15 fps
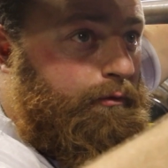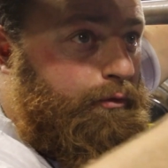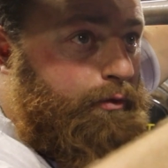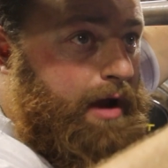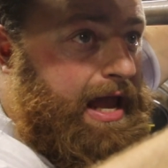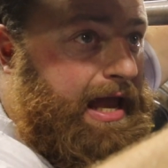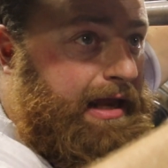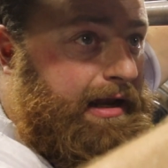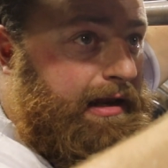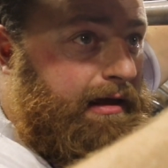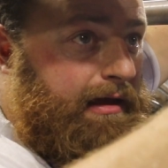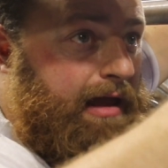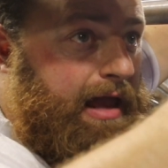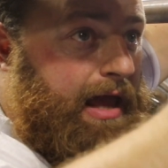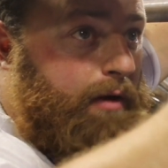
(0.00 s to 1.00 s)
red
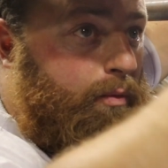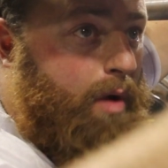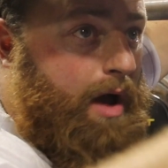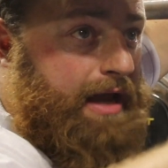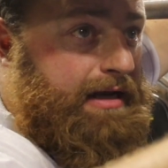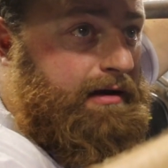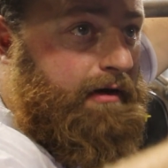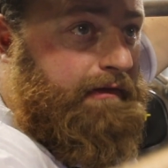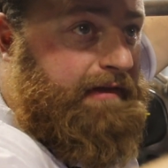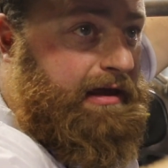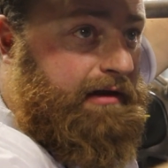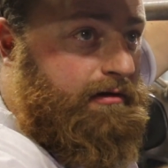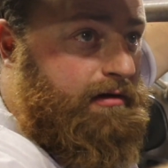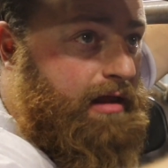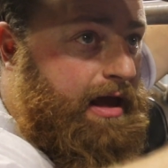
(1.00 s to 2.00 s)
and white on the
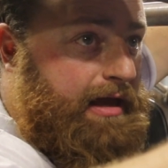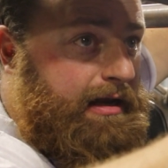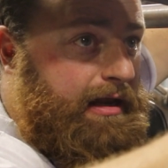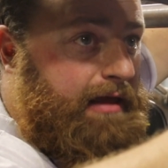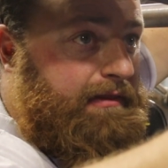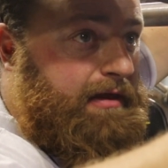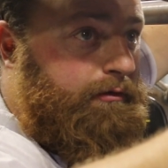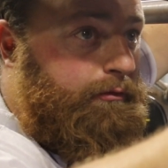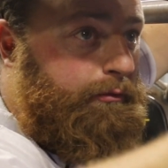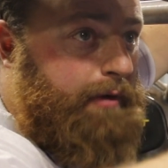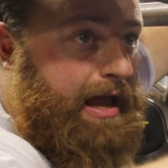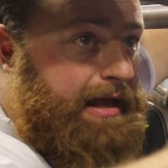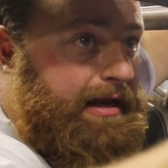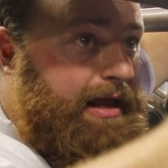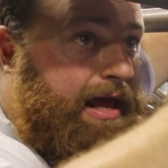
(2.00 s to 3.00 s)
inner light, and then
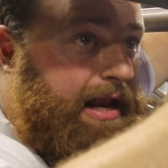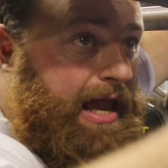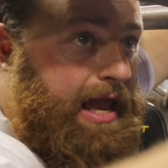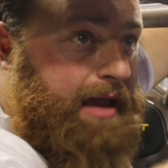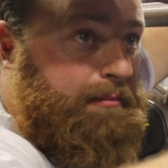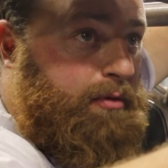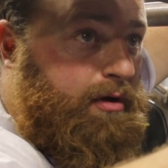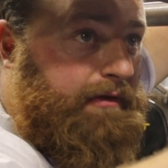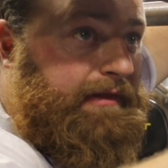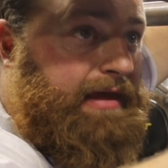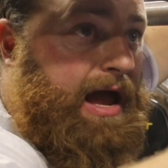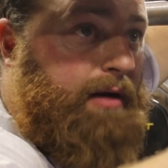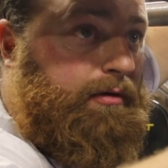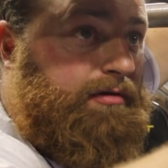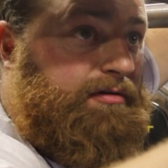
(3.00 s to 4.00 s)
red and amber on the
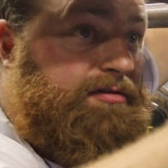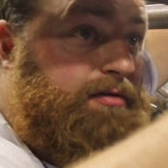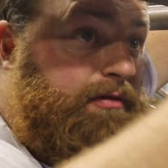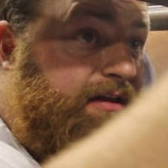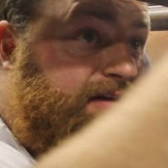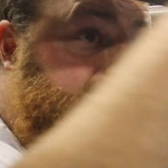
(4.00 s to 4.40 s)
outer, so the